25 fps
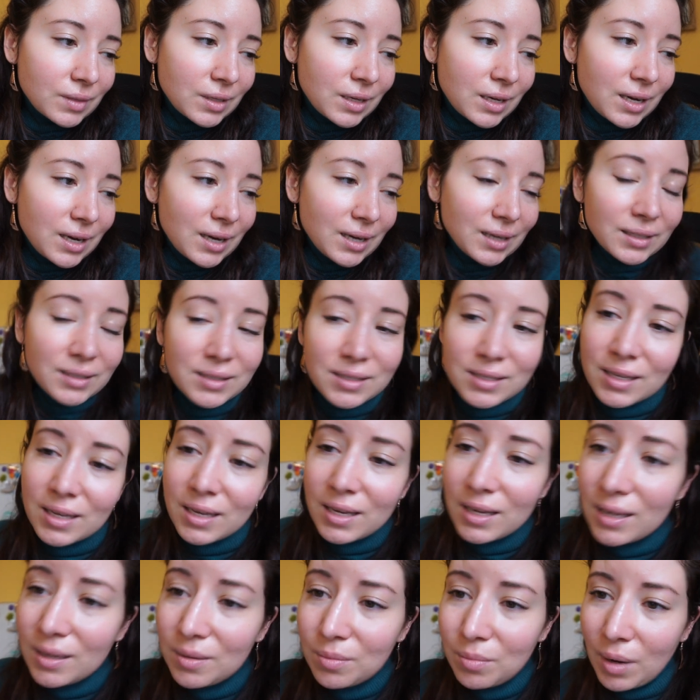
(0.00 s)
I'd
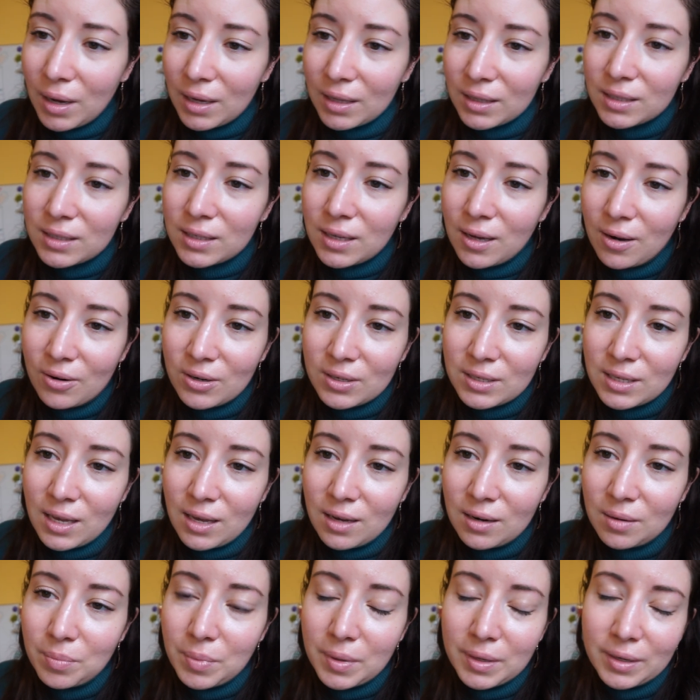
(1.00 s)
say Miley Cyrus
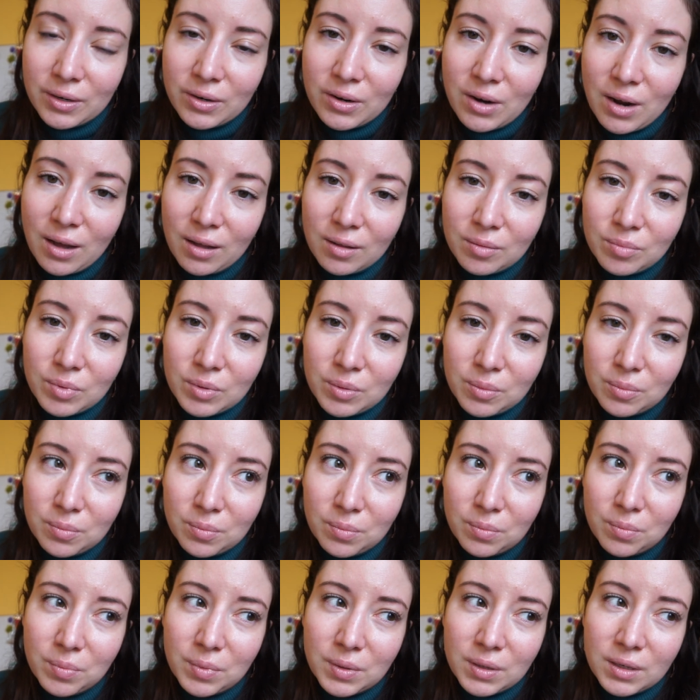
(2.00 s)
had a better
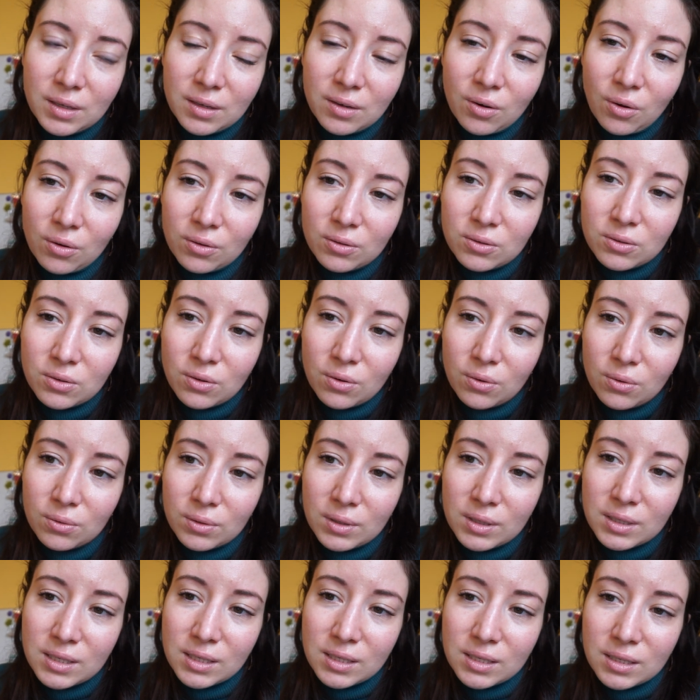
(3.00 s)
album, but also
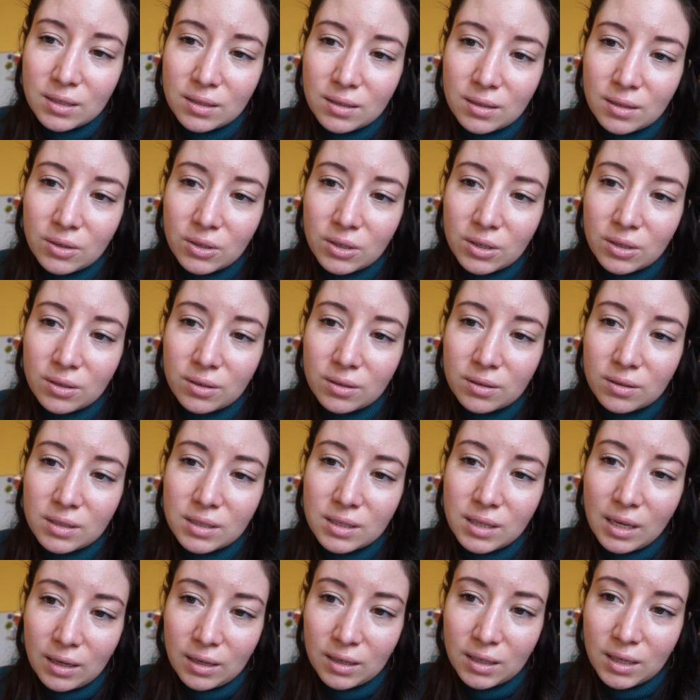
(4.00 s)
this is her
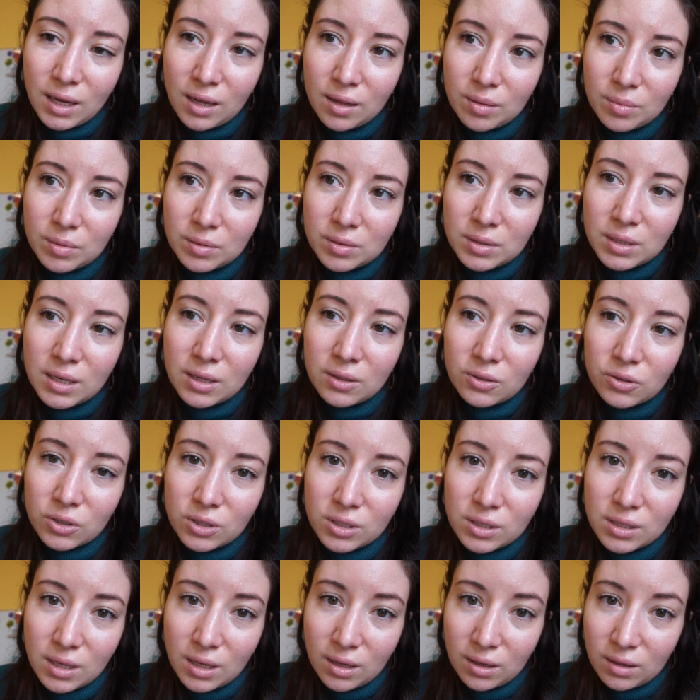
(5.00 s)
second album, Taylor's
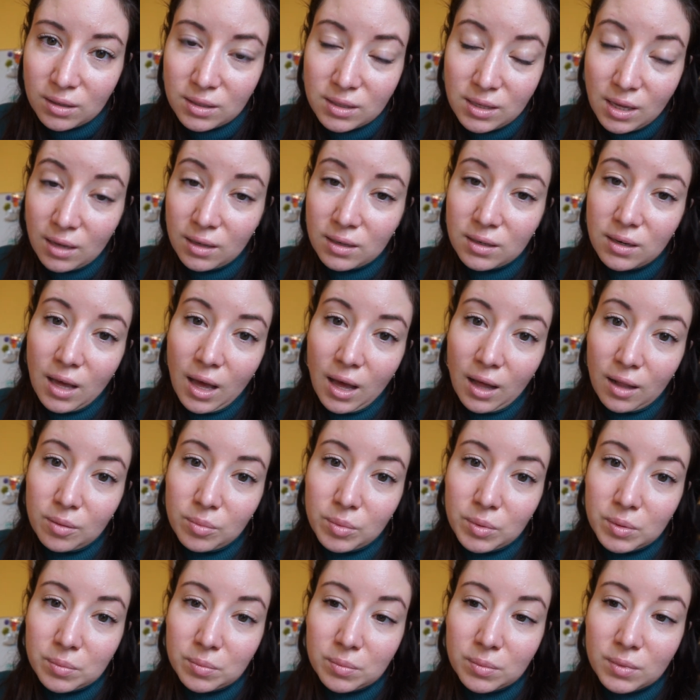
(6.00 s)
second
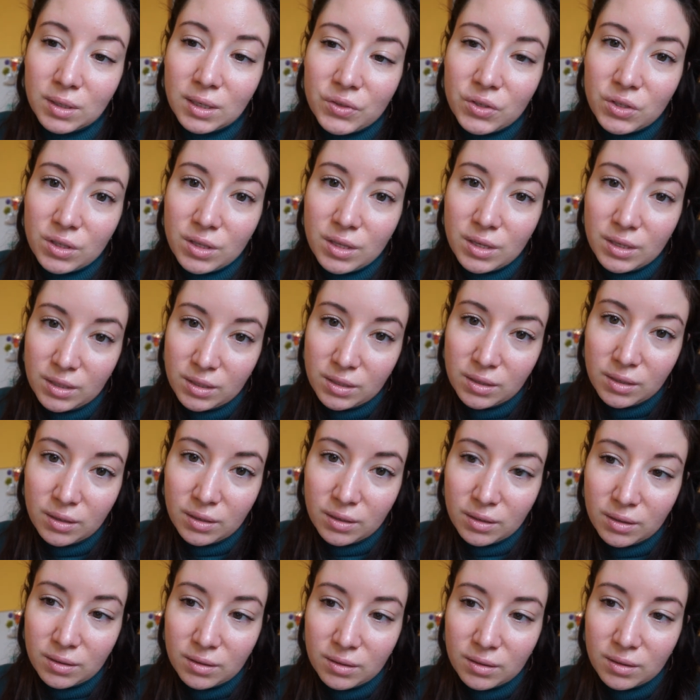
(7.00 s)
album this
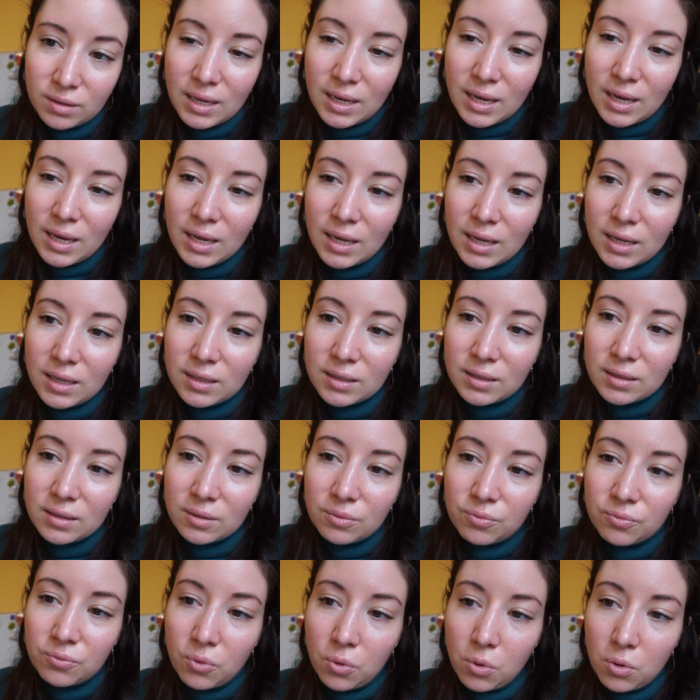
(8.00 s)
year. And
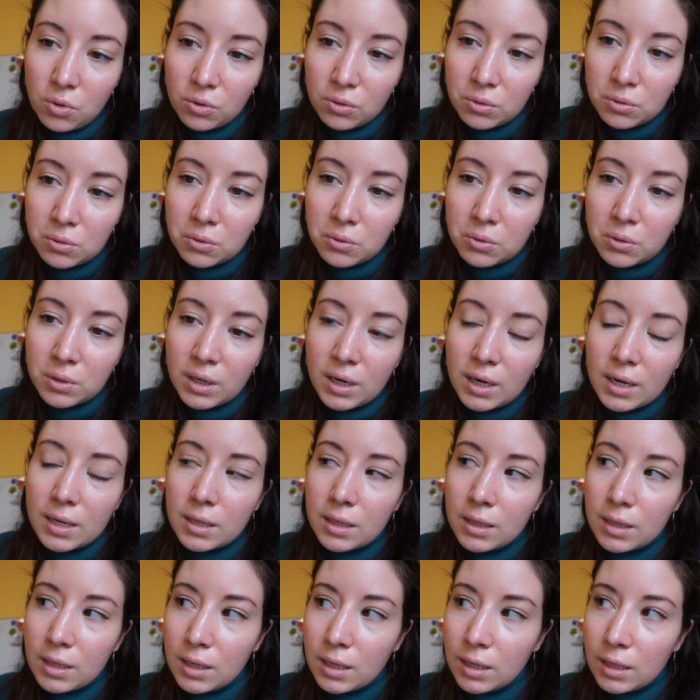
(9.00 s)
Folklore, I
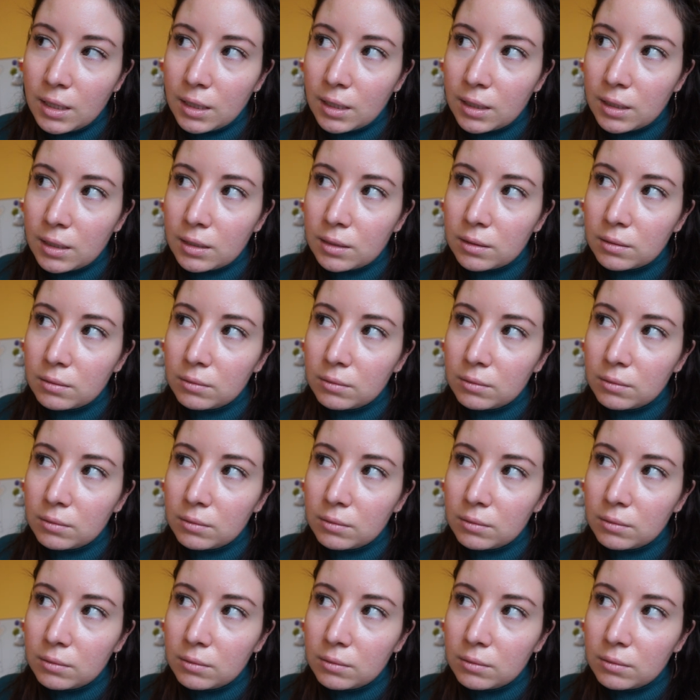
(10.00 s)
think,